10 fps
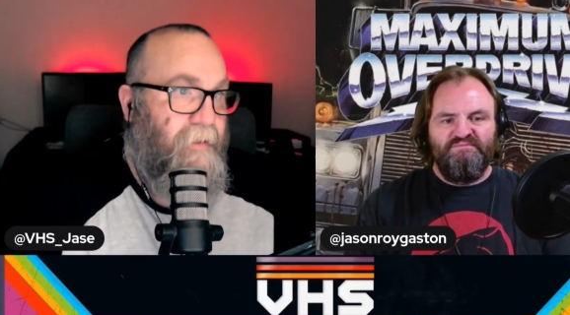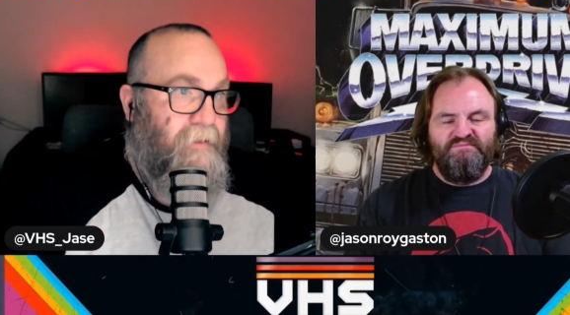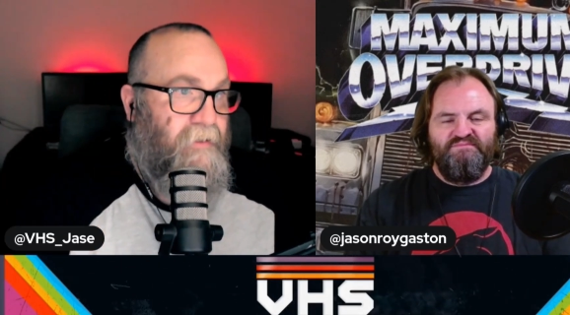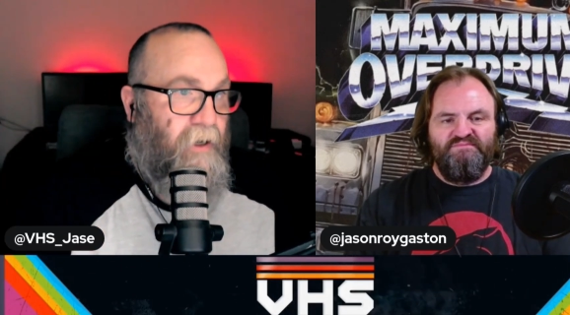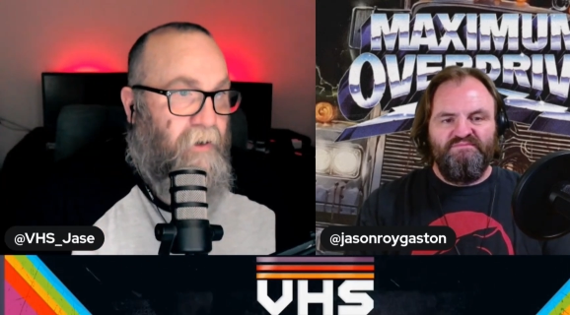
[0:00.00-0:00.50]

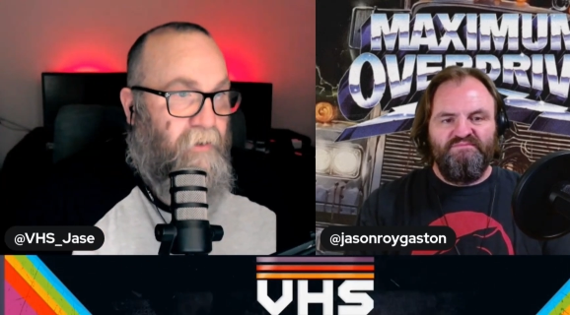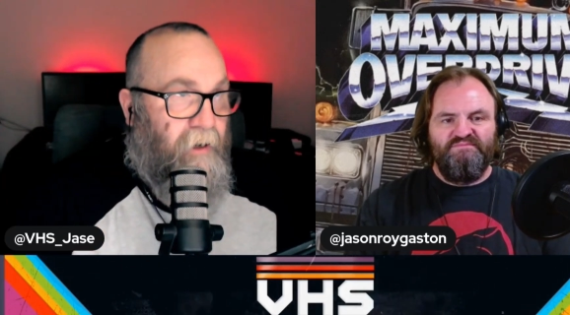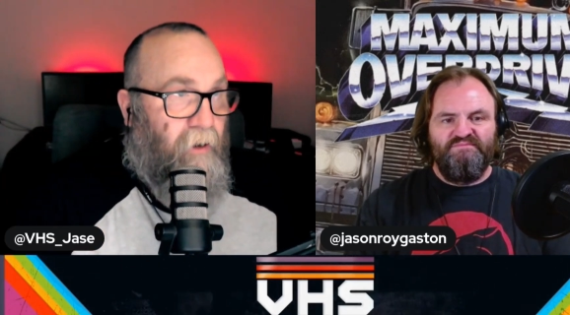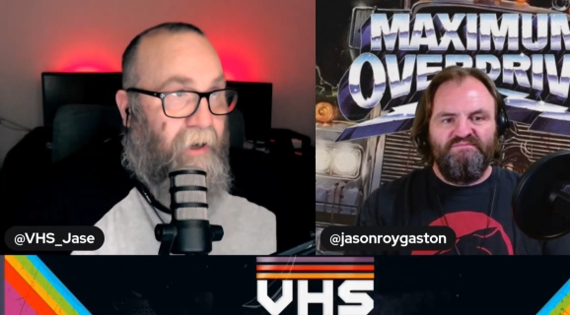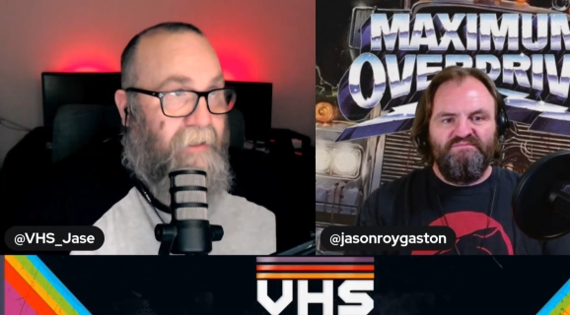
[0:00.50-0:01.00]
Speaker 1: So,
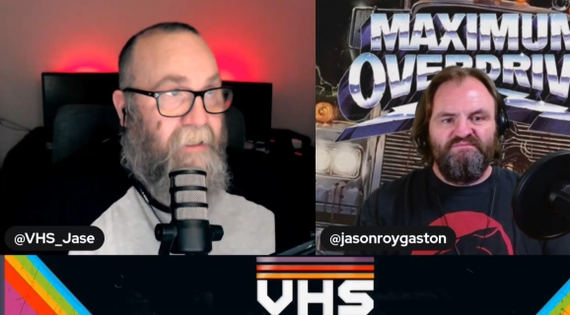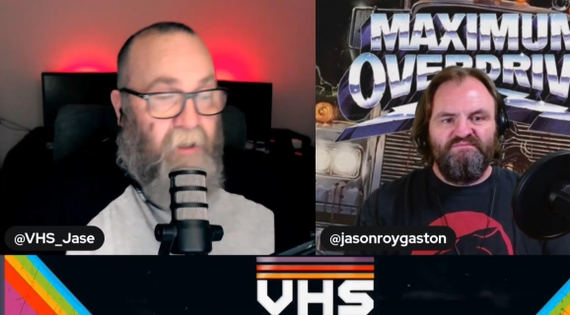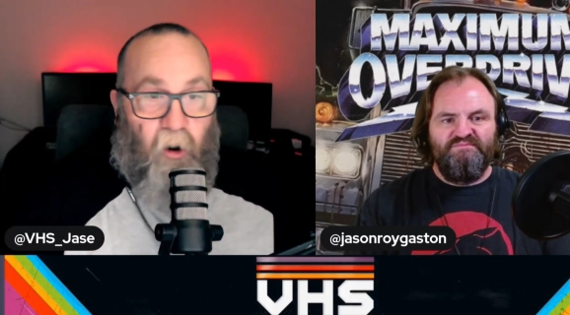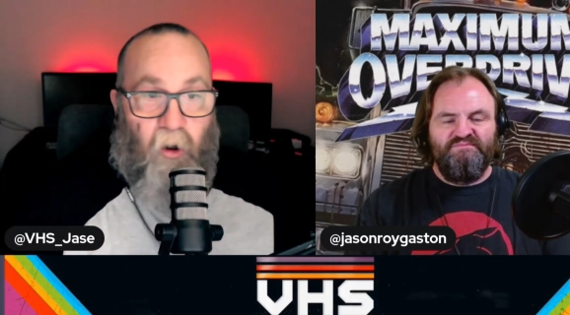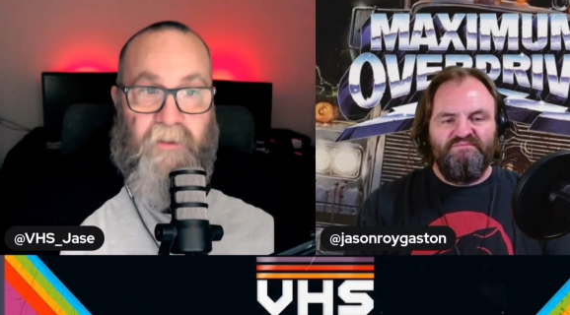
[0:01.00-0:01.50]
like, there's a
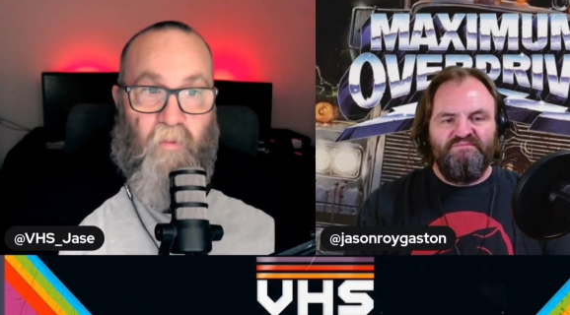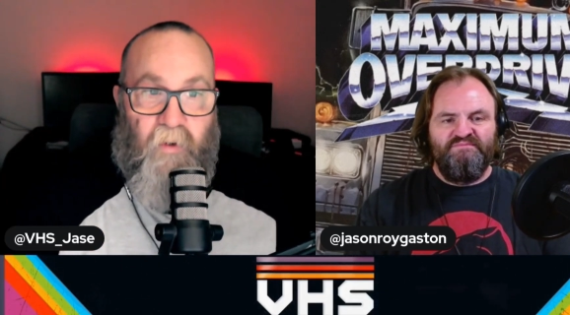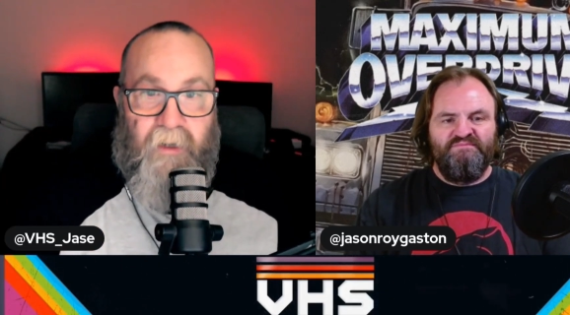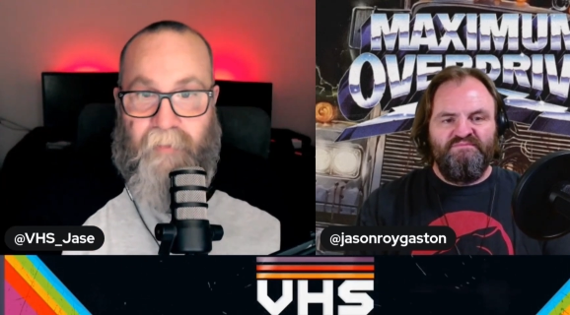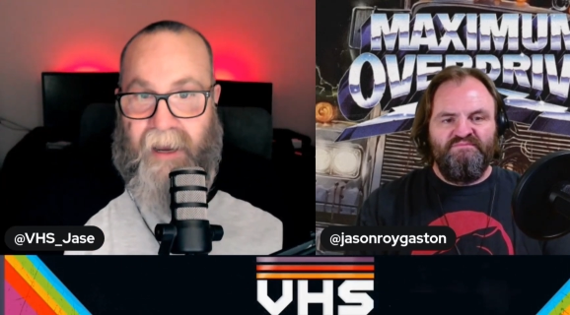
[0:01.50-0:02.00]
lot to
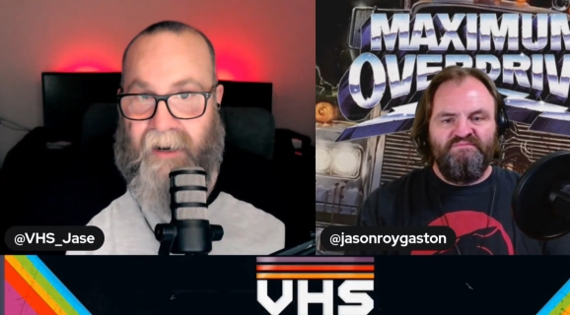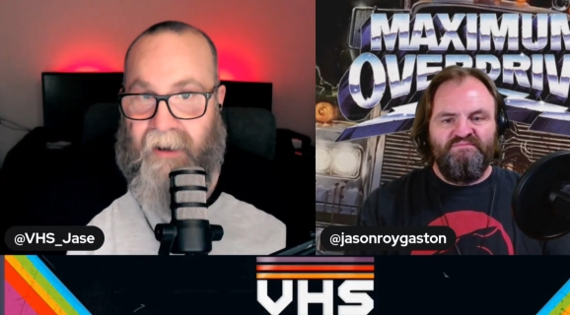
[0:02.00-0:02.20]
win about it.